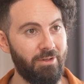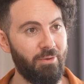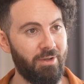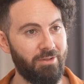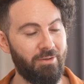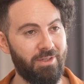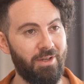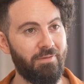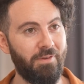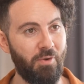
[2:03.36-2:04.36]
and you ask
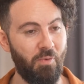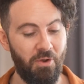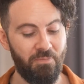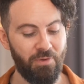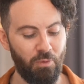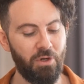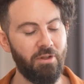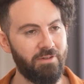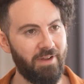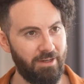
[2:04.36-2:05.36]
yourself, what are
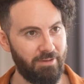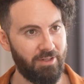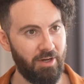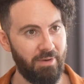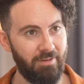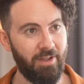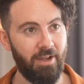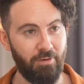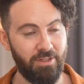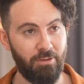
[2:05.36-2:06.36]
those values that I'm living
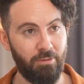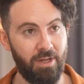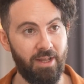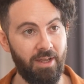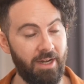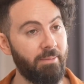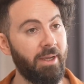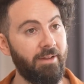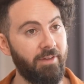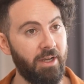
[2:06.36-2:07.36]
every single day, and am I
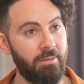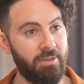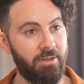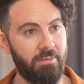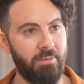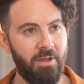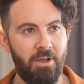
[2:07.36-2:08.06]
living up to them?